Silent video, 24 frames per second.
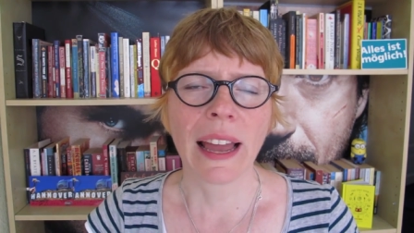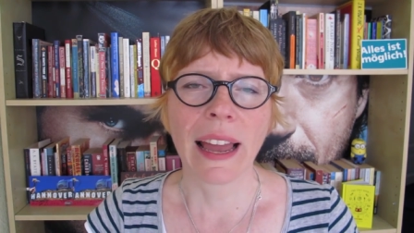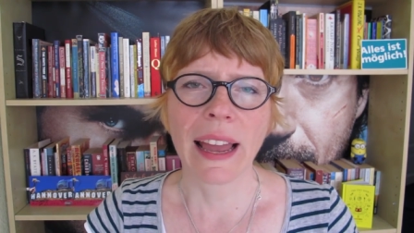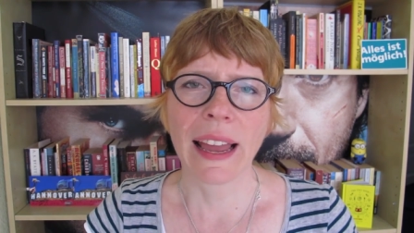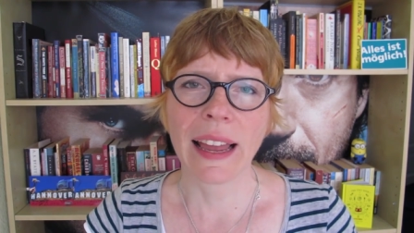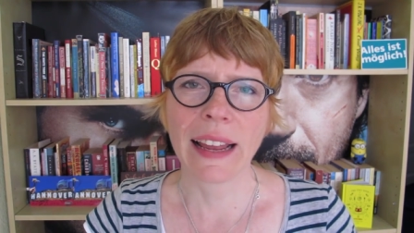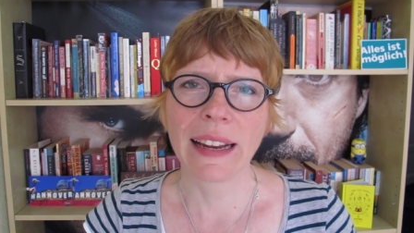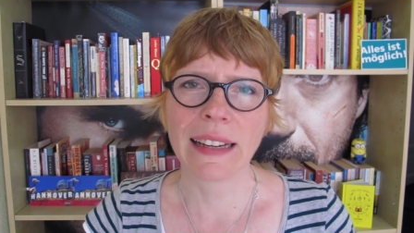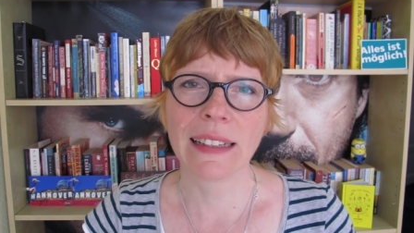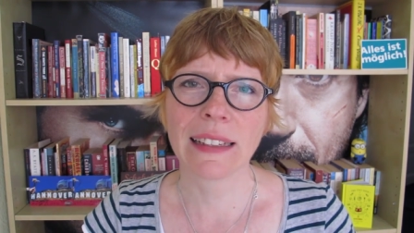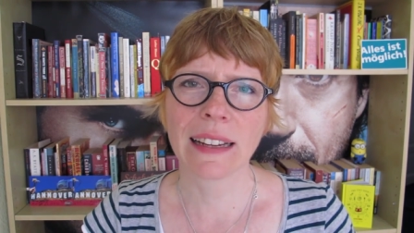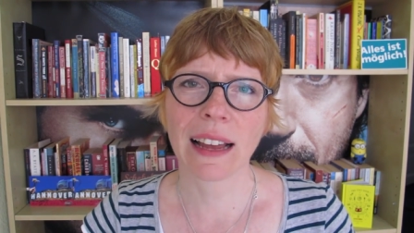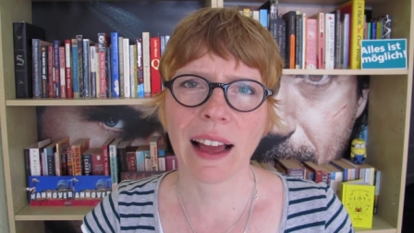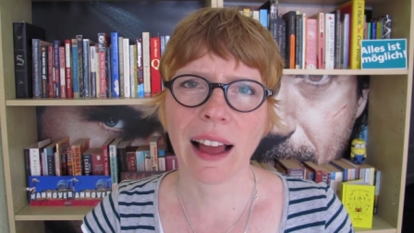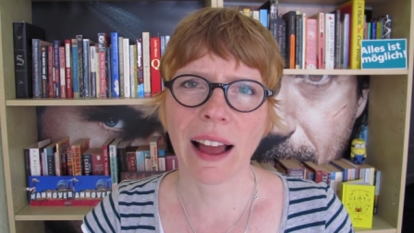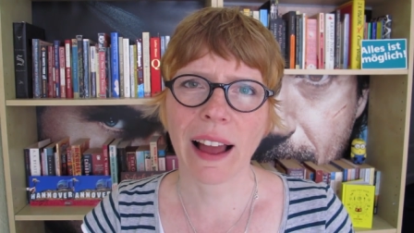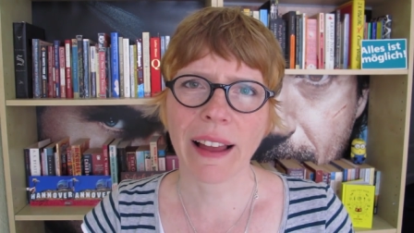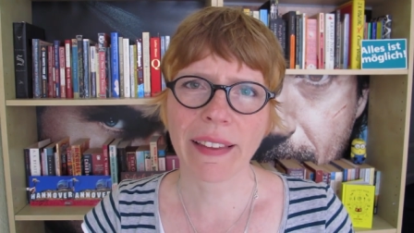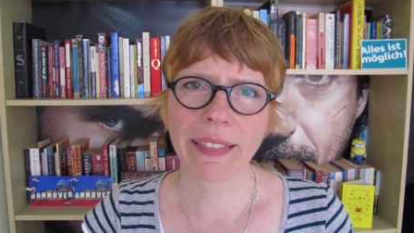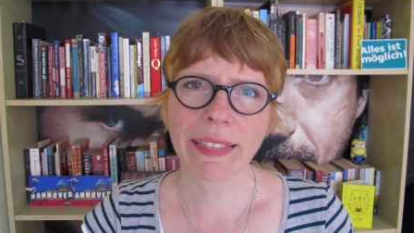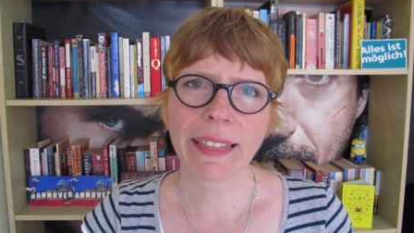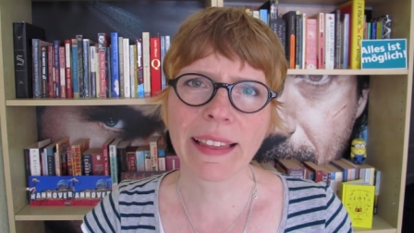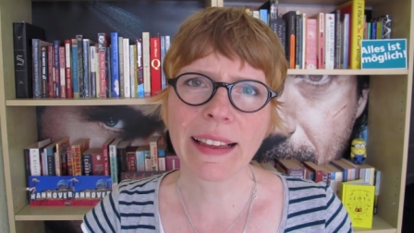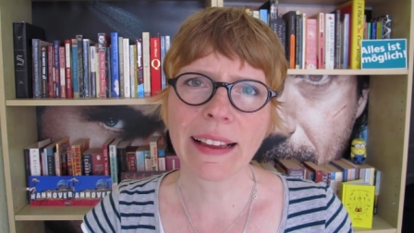and
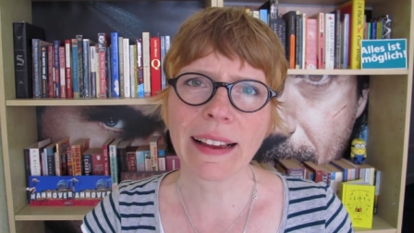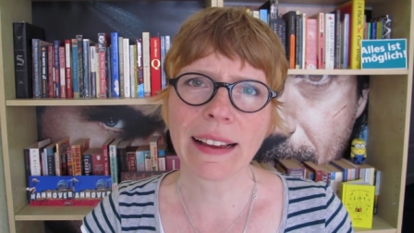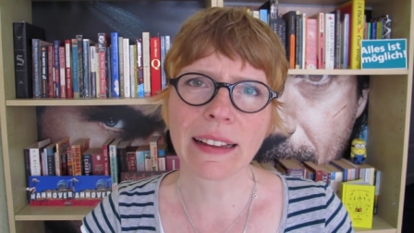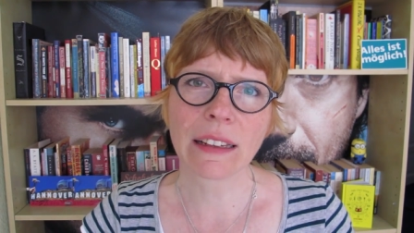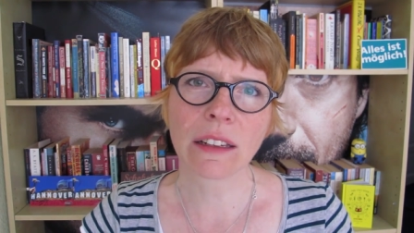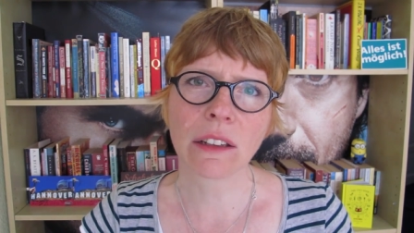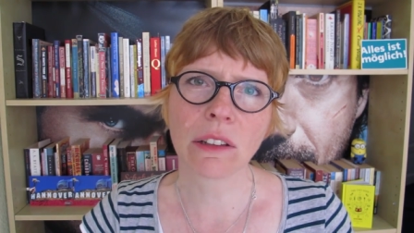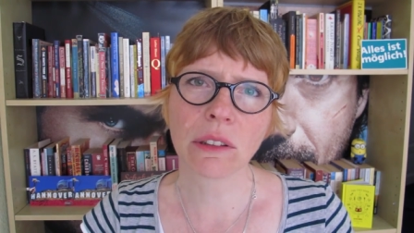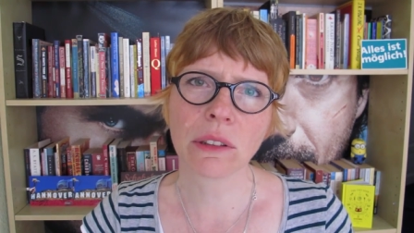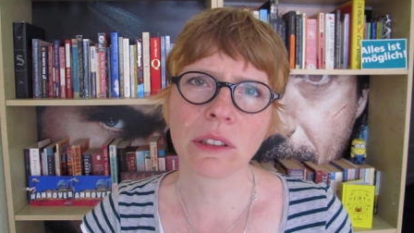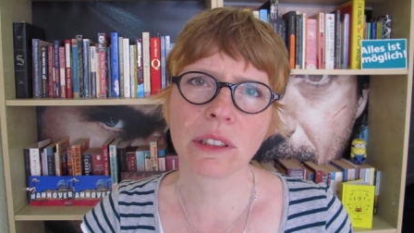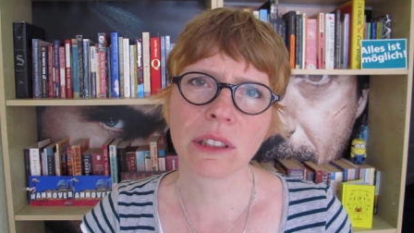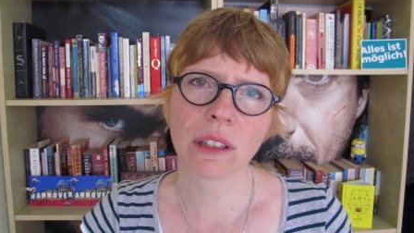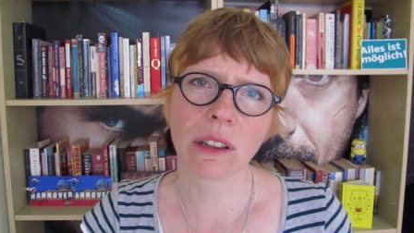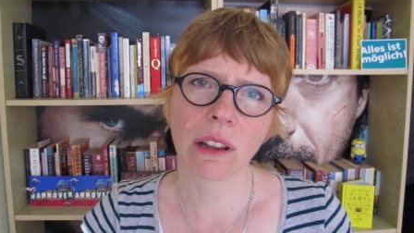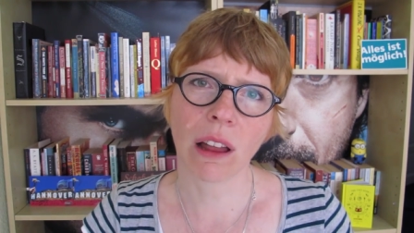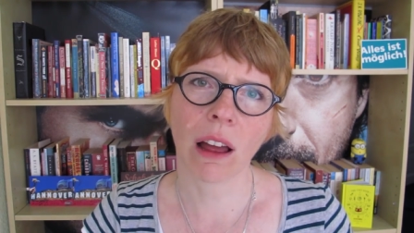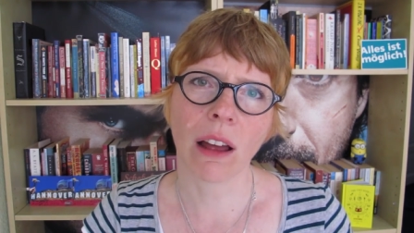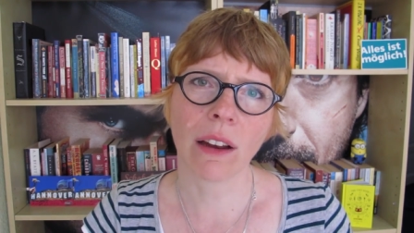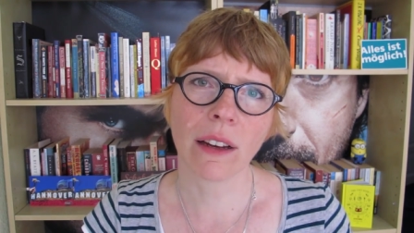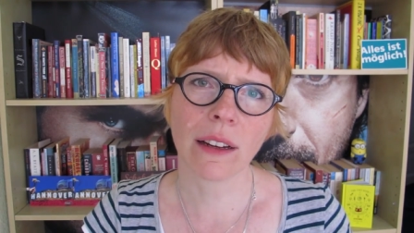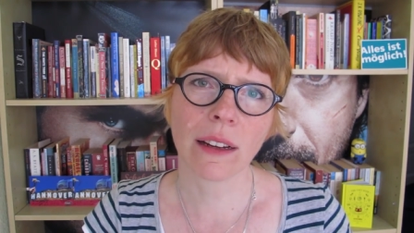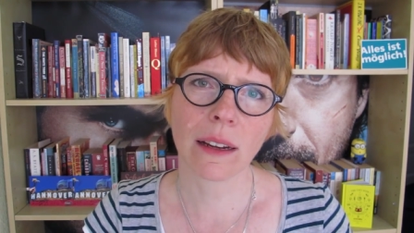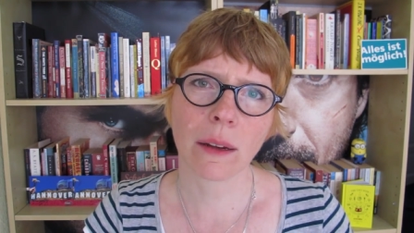I think I learned a
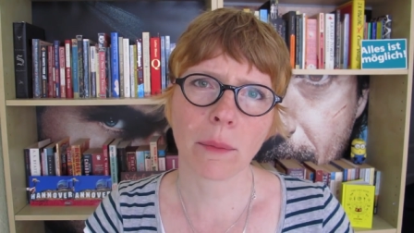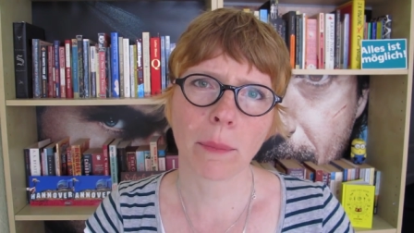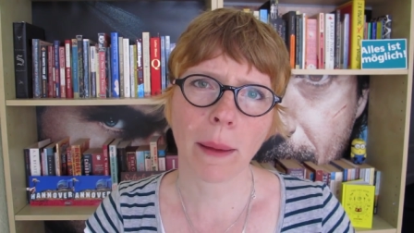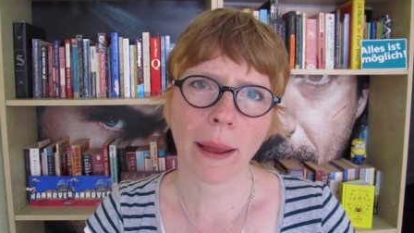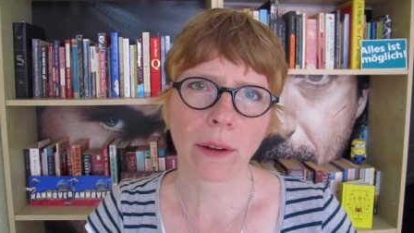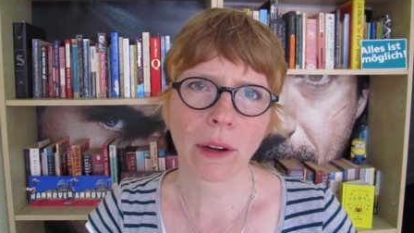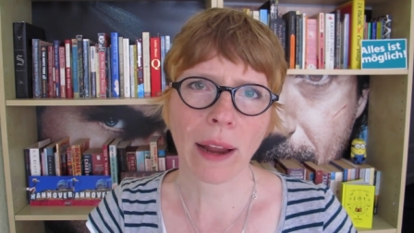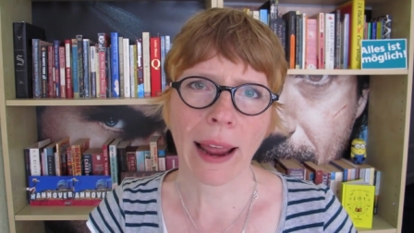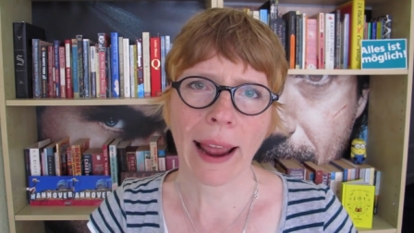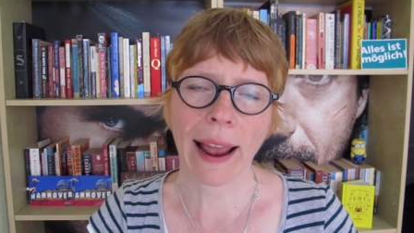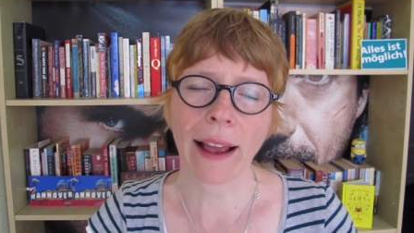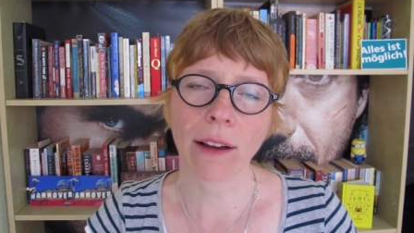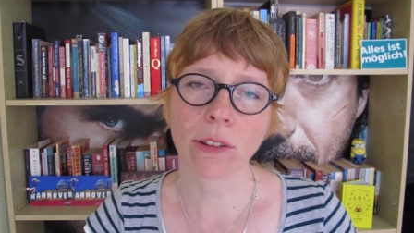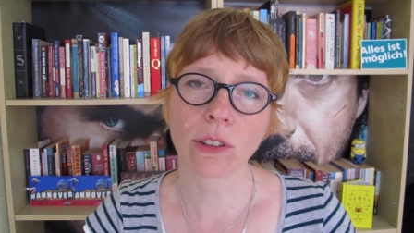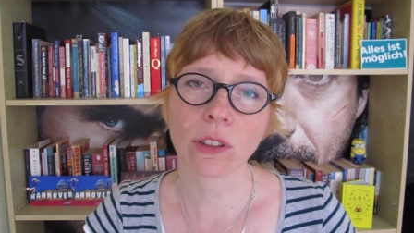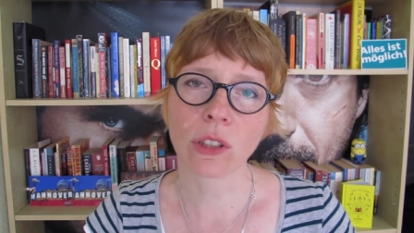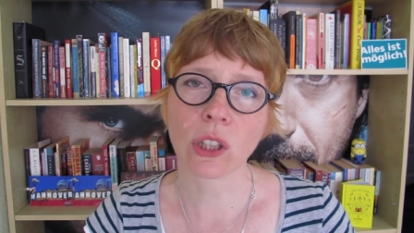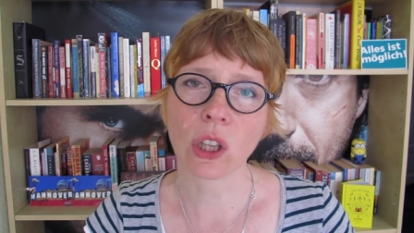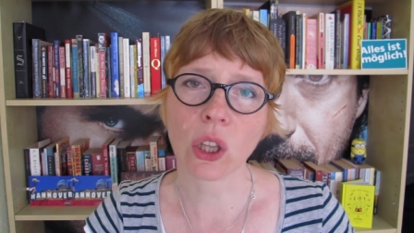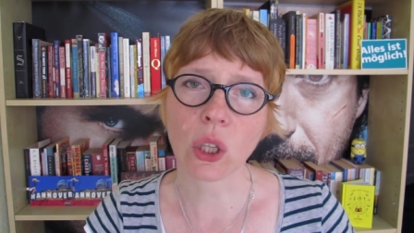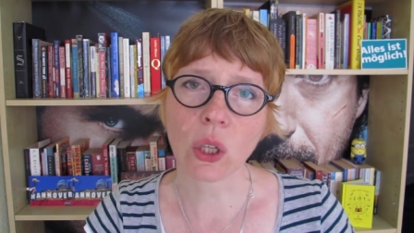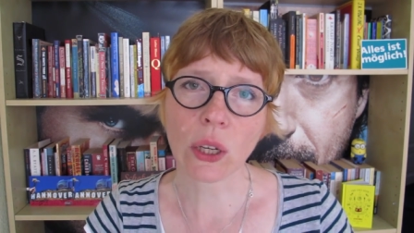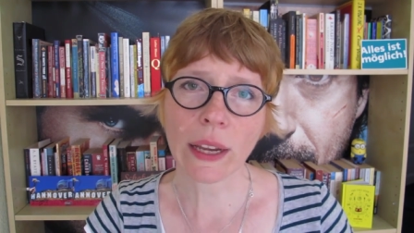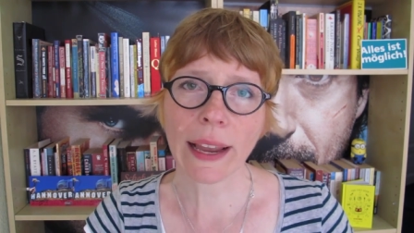lot about how
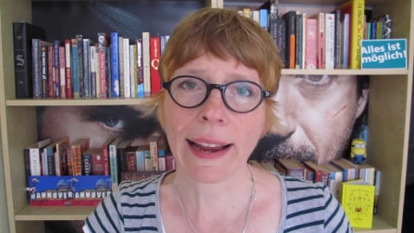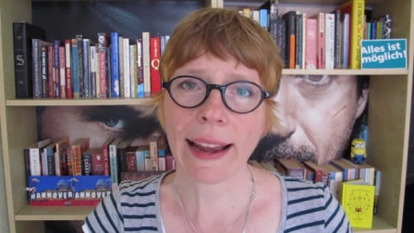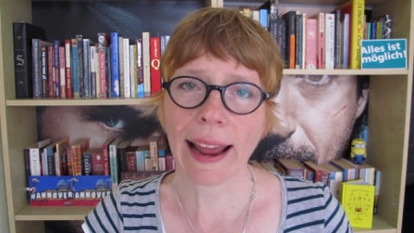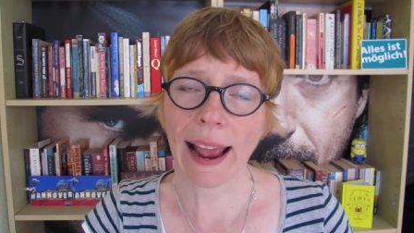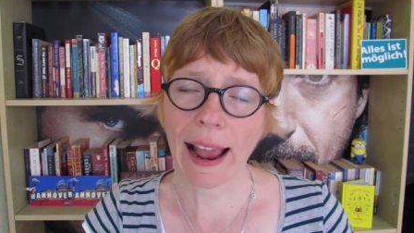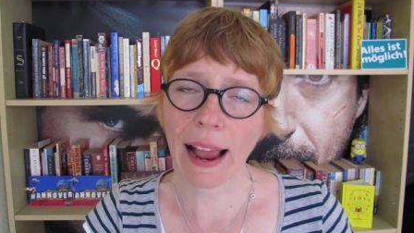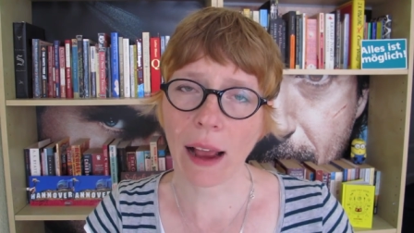to look at